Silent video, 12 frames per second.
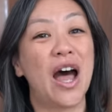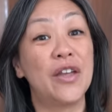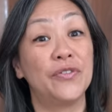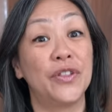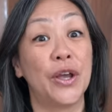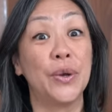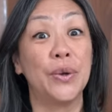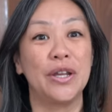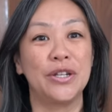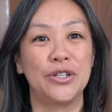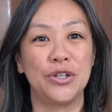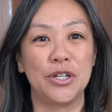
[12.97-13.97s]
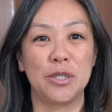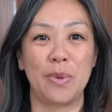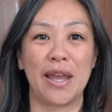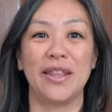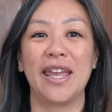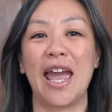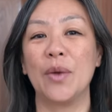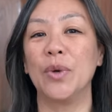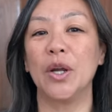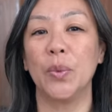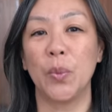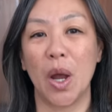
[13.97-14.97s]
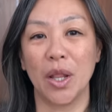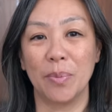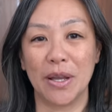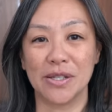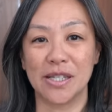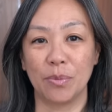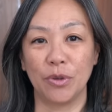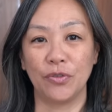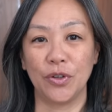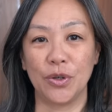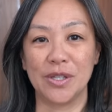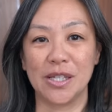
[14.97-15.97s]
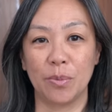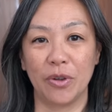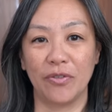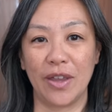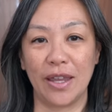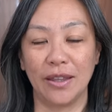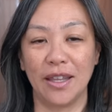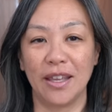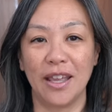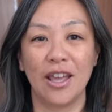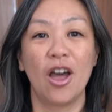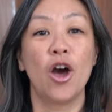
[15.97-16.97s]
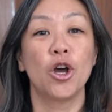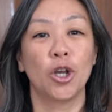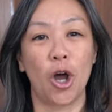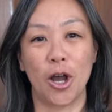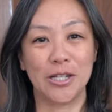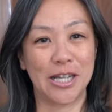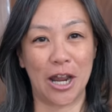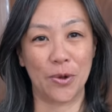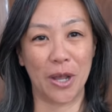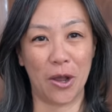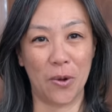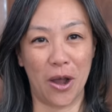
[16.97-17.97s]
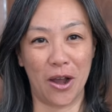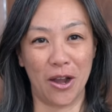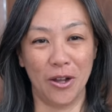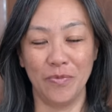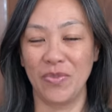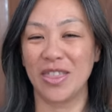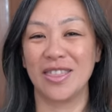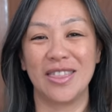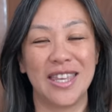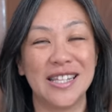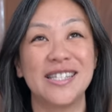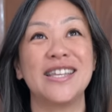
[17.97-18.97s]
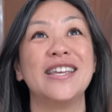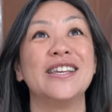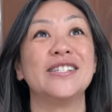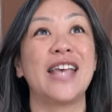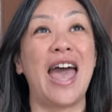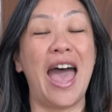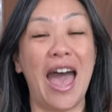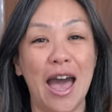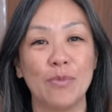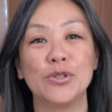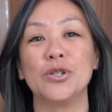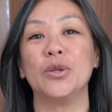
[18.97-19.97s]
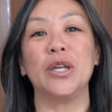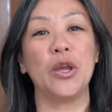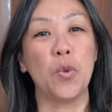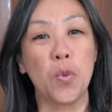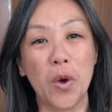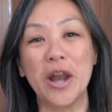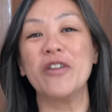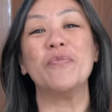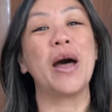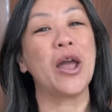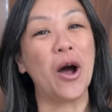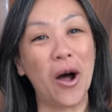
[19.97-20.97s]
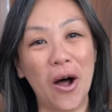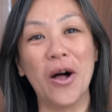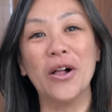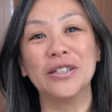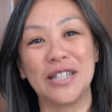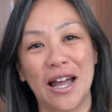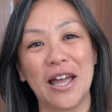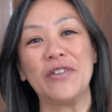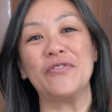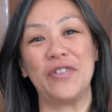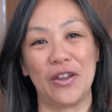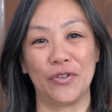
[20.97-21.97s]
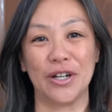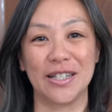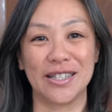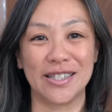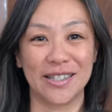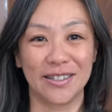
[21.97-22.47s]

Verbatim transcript: I'm Flo, dude is behind the camera. I'm all about simple food, simple faith. Gone chow ngao ha. This is absolutely one of my all-time favorites.